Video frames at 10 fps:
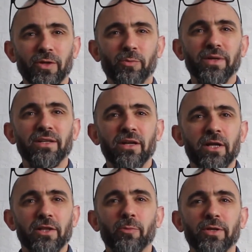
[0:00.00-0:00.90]
There'll be
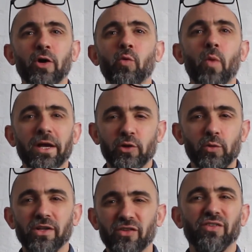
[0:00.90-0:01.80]
no way you
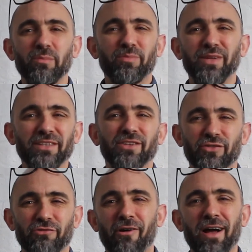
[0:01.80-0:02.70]
can simply
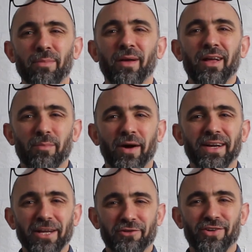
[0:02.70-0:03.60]
describe by
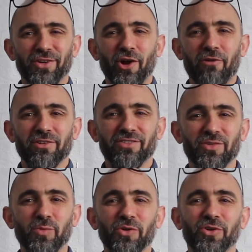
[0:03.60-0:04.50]
natural
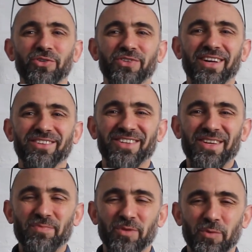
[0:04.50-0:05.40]
occurrences what God does
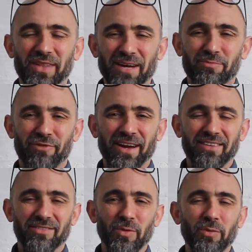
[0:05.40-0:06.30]
with our
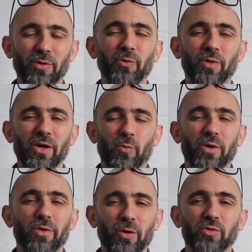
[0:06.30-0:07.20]
prayers. We will
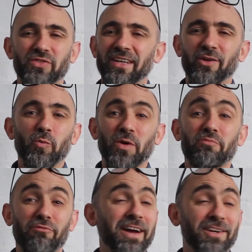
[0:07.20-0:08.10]
all say, look, we
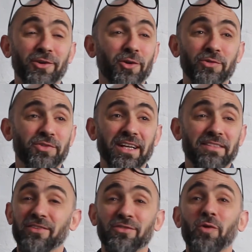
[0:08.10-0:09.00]
prayed and God did it.
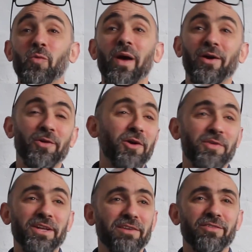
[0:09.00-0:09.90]
There's no way on earth
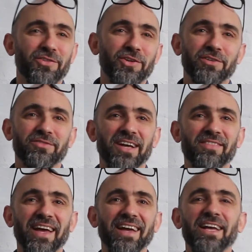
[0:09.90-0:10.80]
any of us could have done
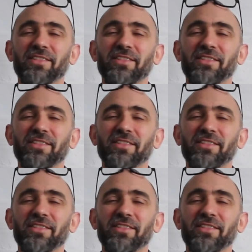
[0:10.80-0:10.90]
that.